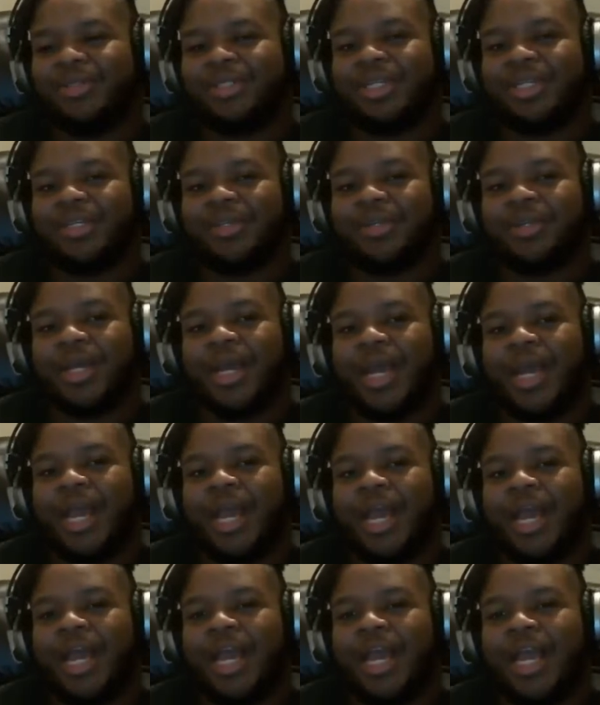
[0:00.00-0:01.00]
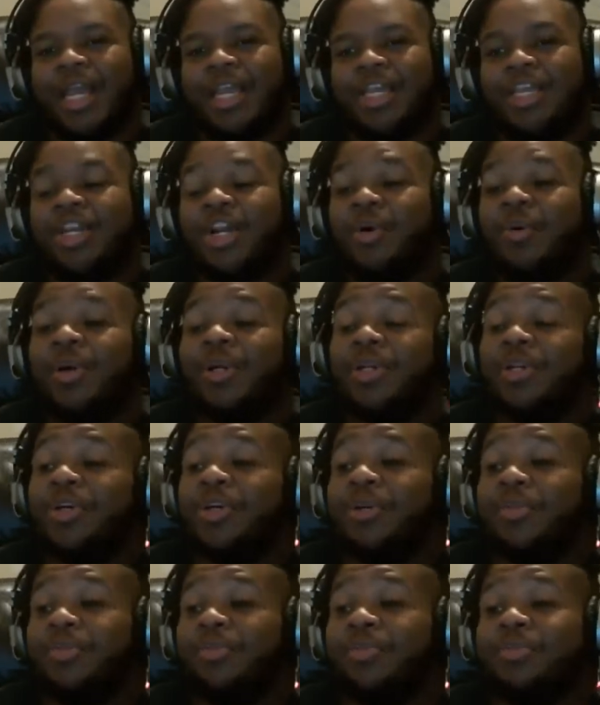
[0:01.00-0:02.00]
like, "You know what?
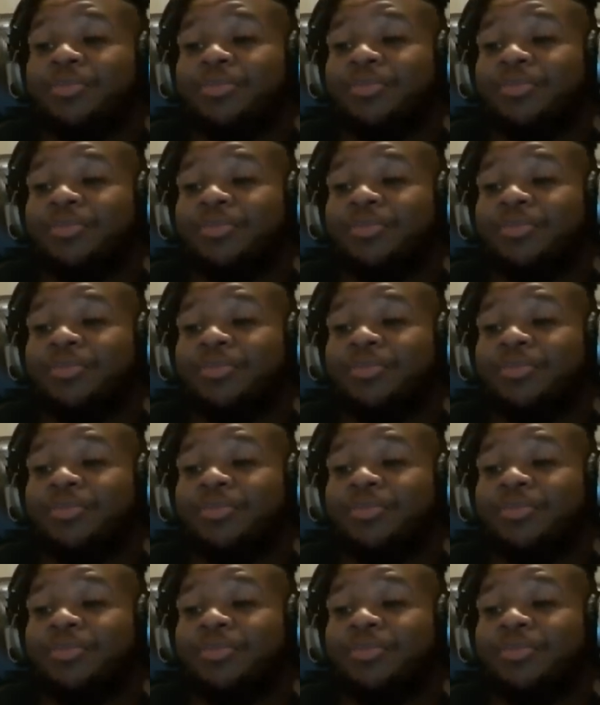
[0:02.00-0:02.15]
Good."